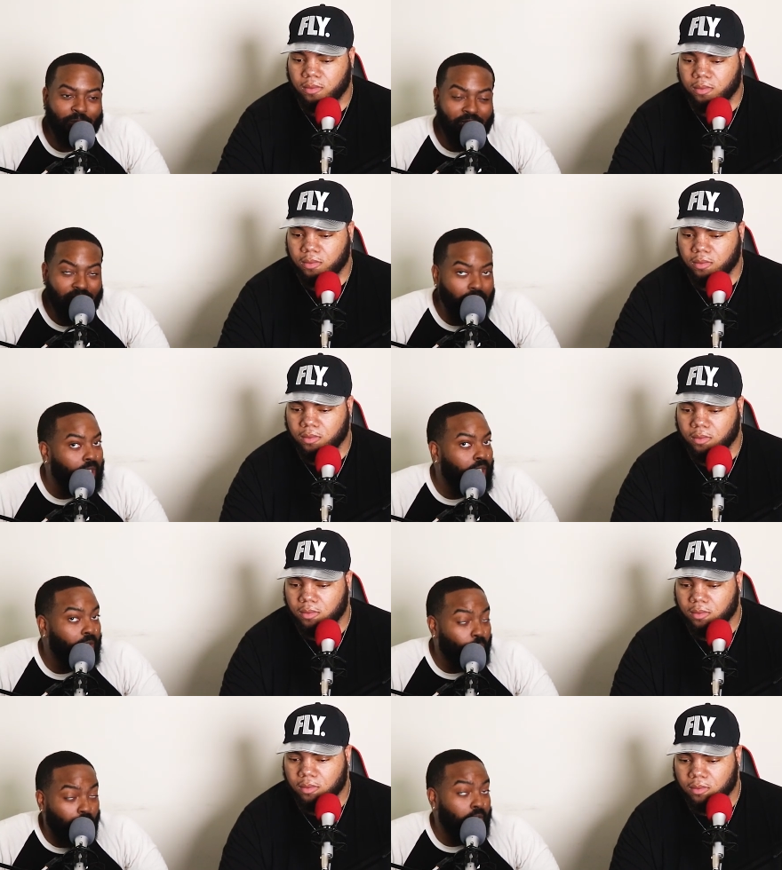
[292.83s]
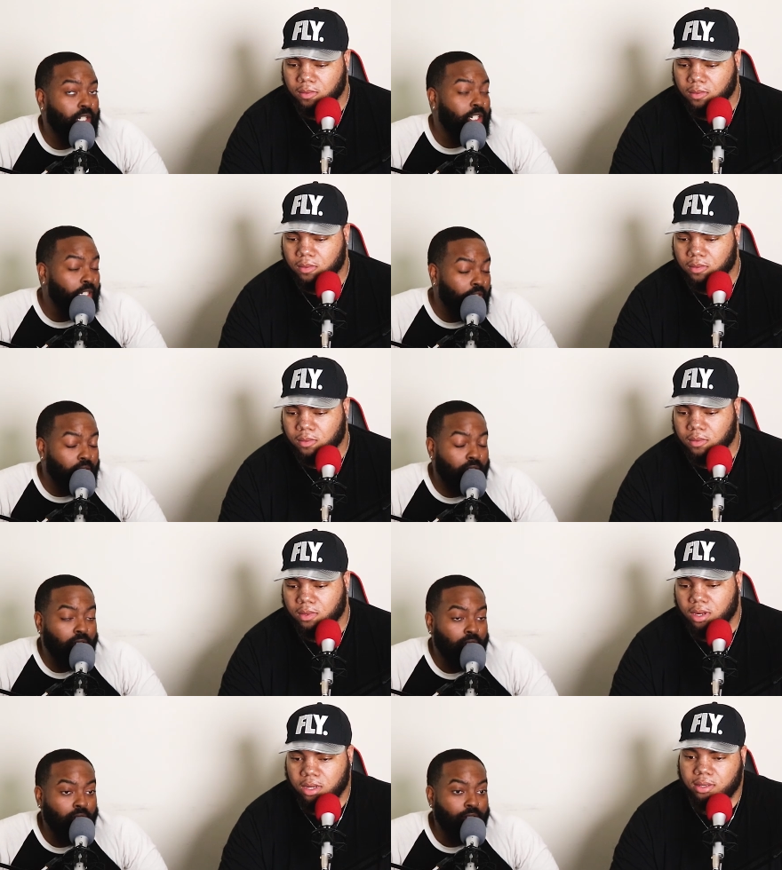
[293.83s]
Speaker 1: be uh, 100 here.
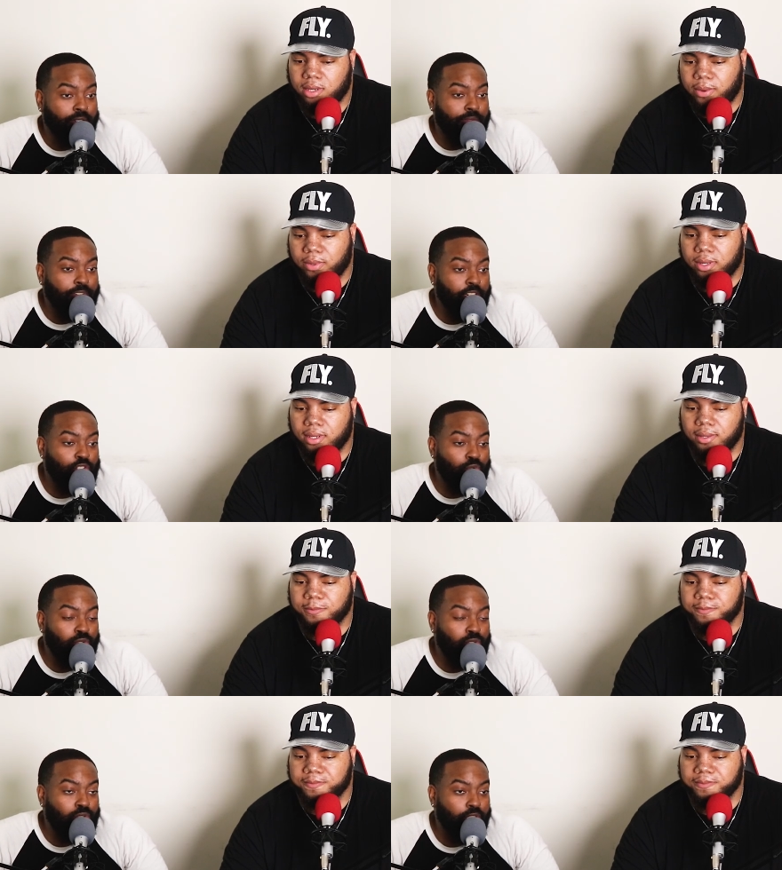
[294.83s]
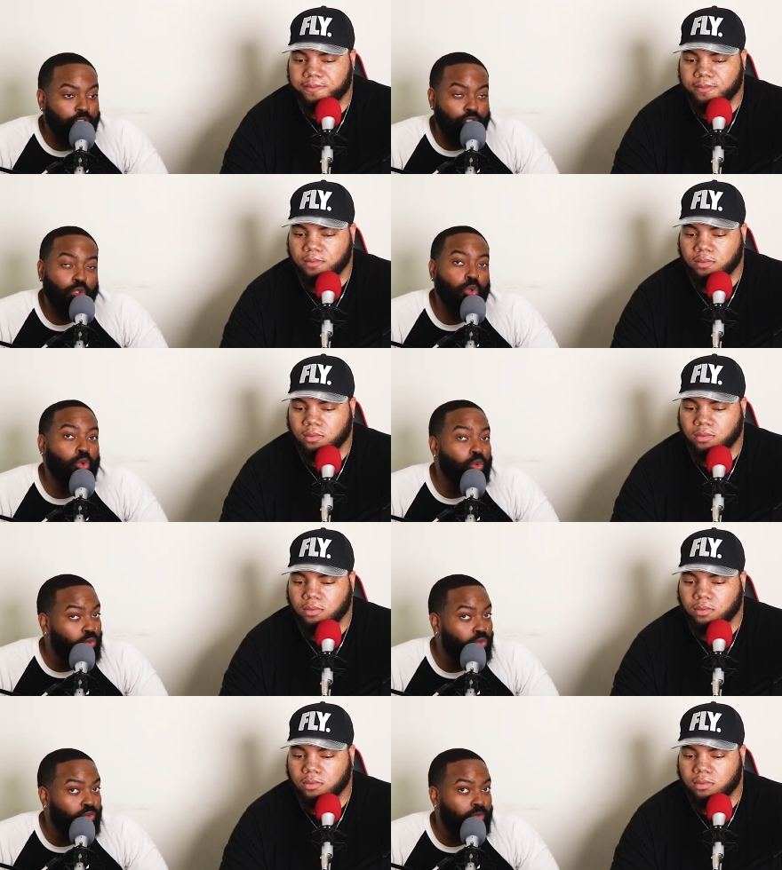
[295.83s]
The visual is cool.
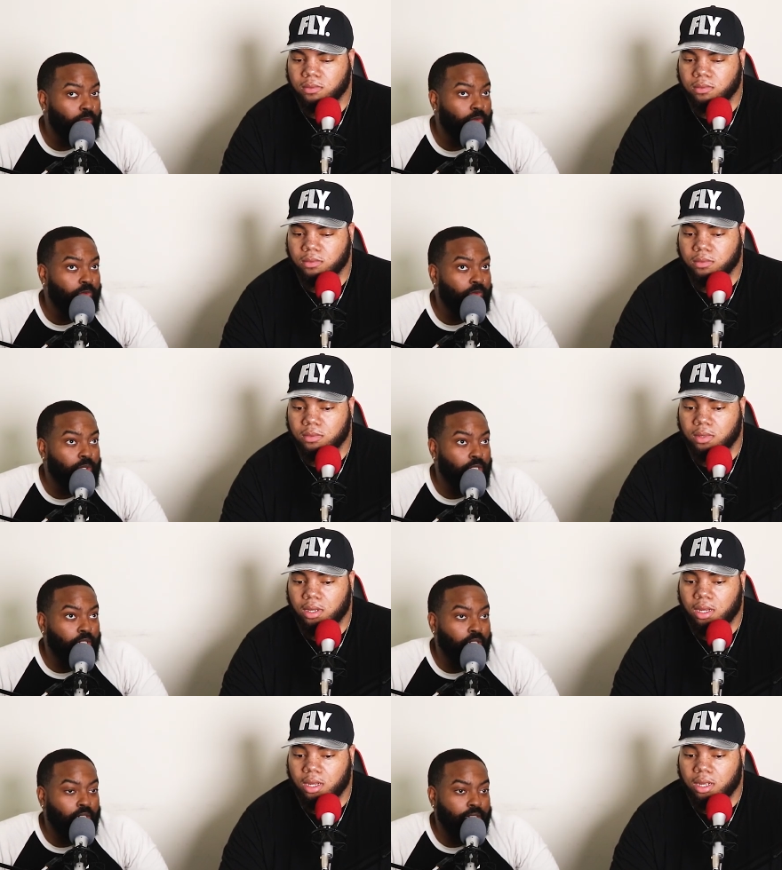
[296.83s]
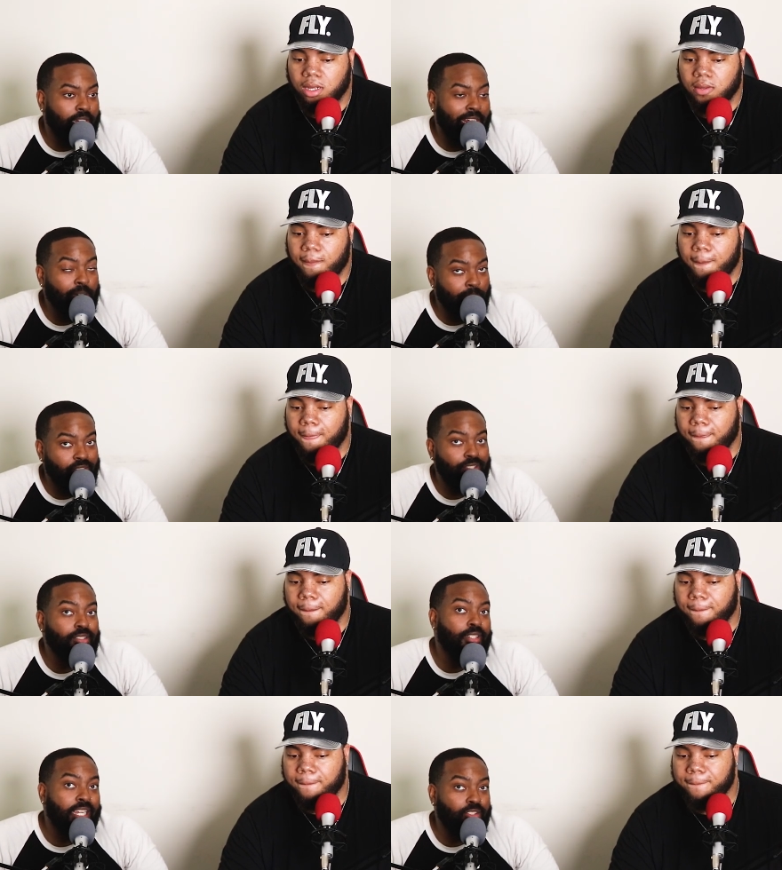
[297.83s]
The the
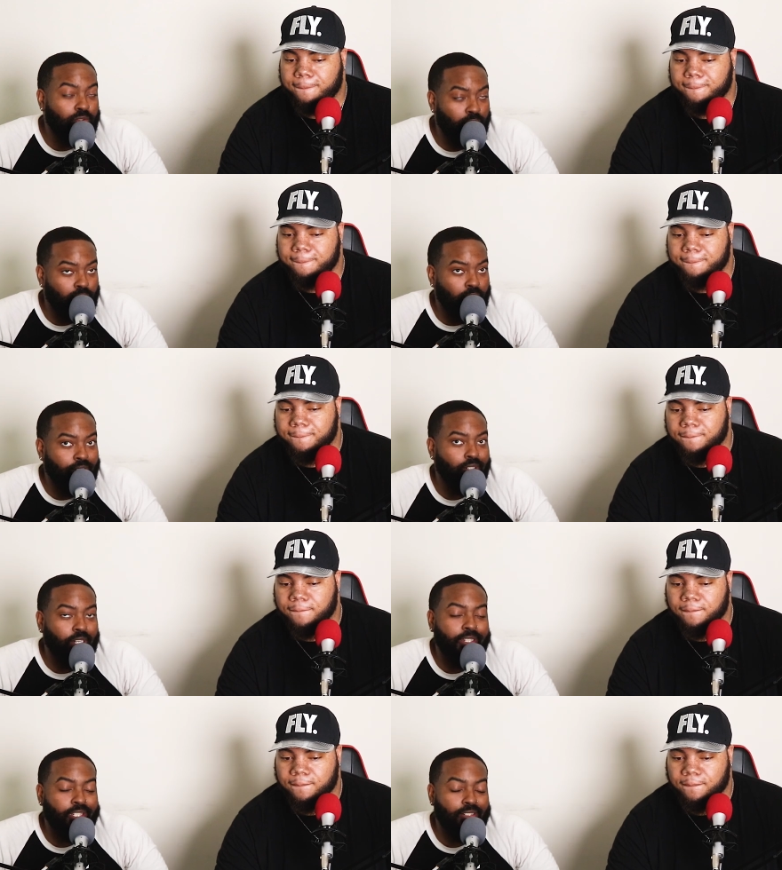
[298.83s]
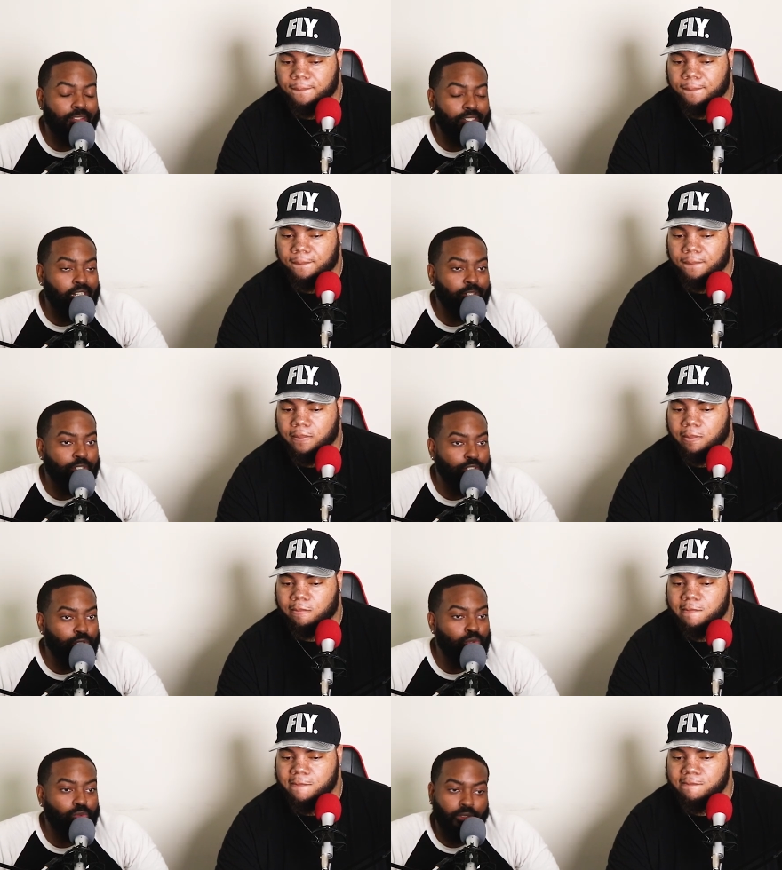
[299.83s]
animations, that's cool. I know that takes time to
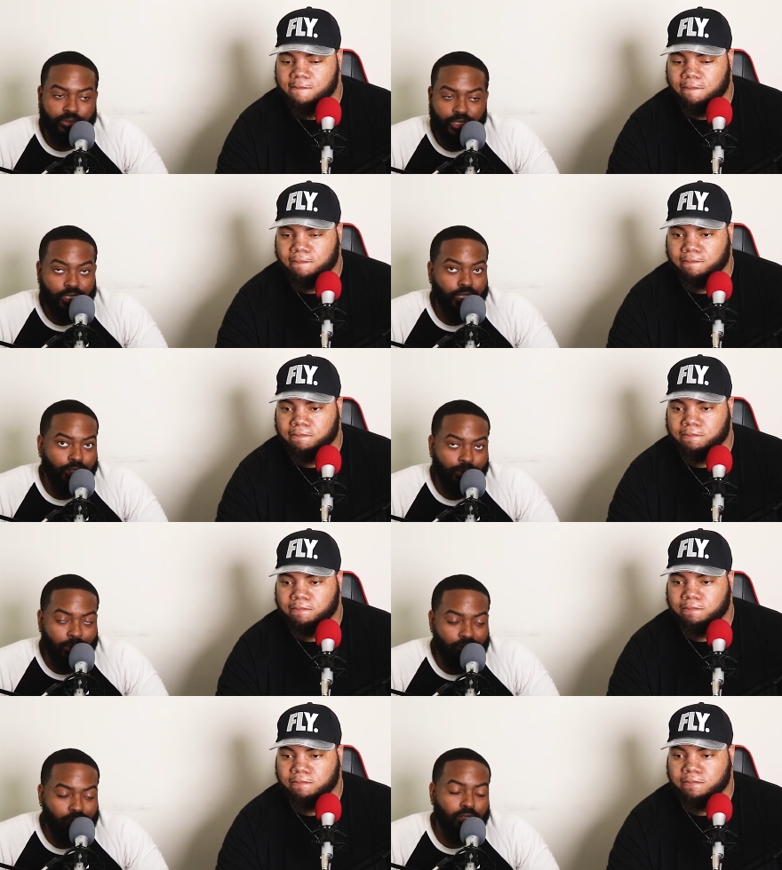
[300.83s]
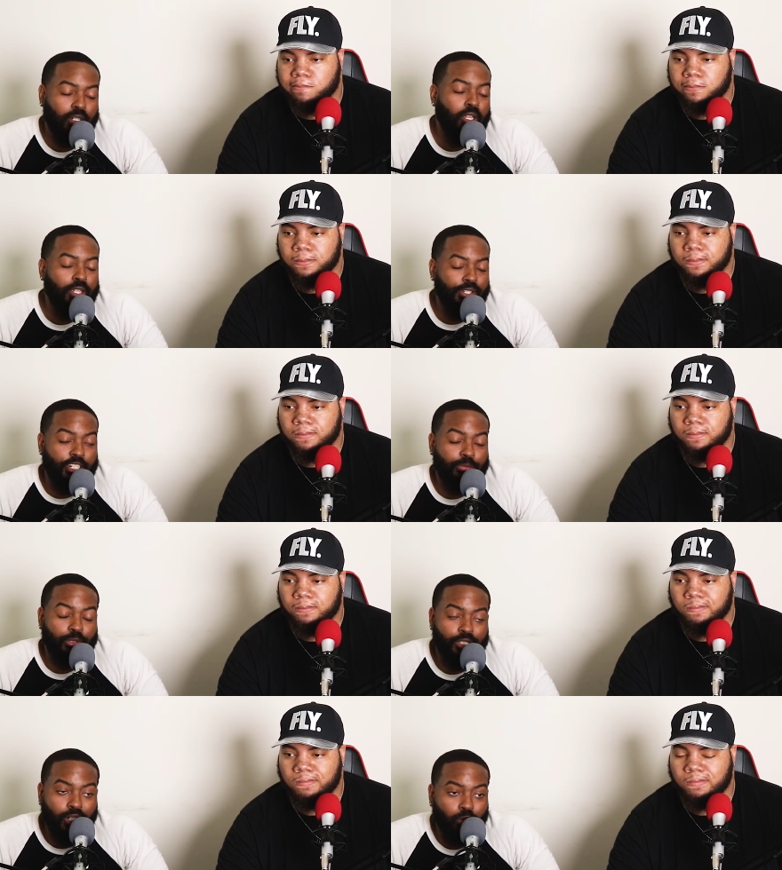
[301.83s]
do. Whoever did the animations, that's
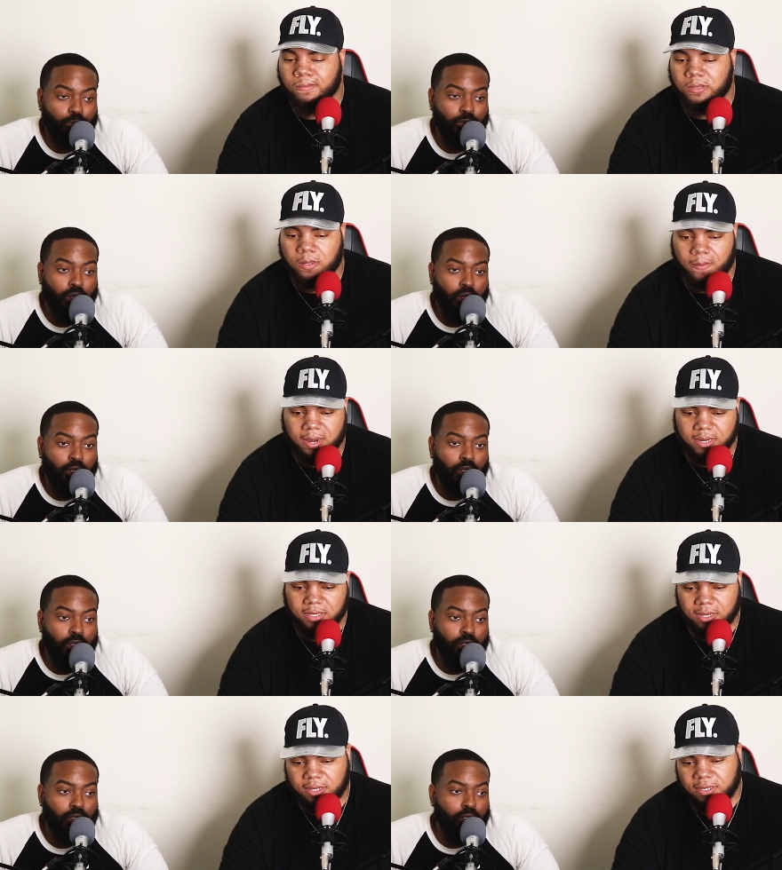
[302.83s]
pretty dope.
Speaker 2: Somebody said